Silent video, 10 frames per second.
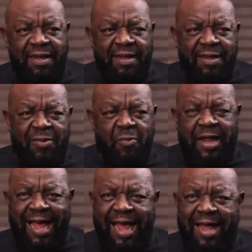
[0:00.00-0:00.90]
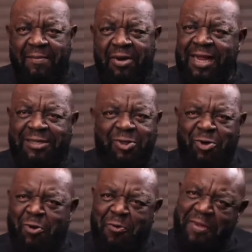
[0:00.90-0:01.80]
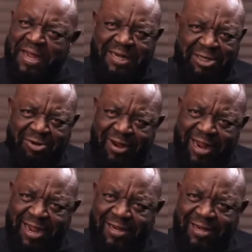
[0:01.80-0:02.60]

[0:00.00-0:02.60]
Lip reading: we are, but there's not going to be any trial.